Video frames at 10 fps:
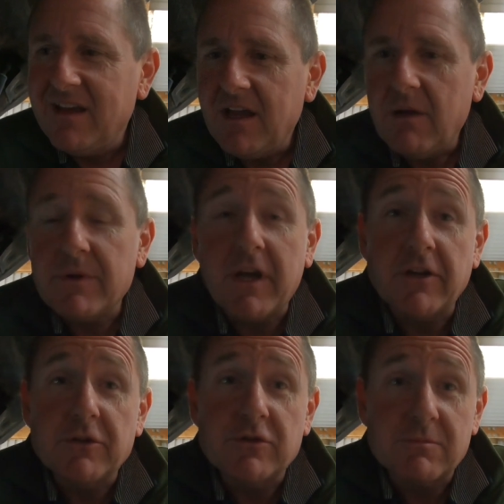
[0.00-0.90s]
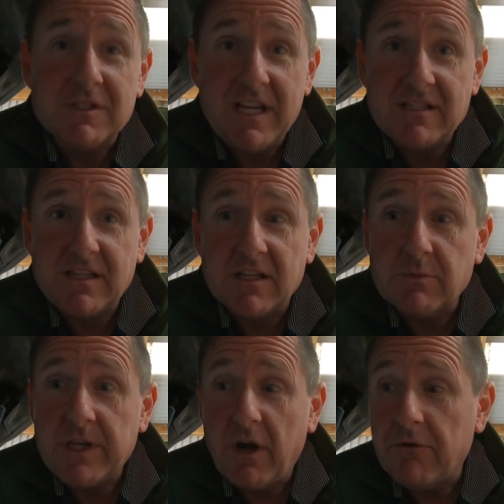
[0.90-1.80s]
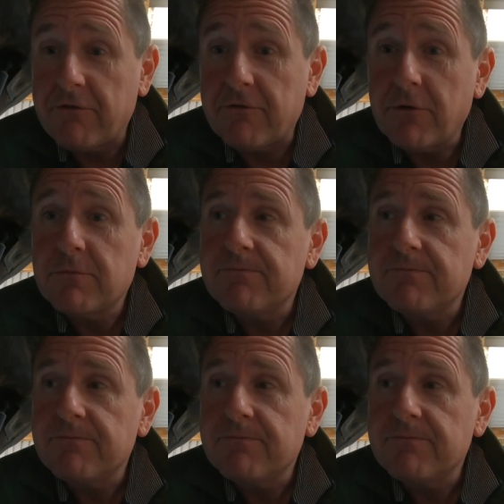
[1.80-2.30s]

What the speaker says: And we're going to do some testing as we go through.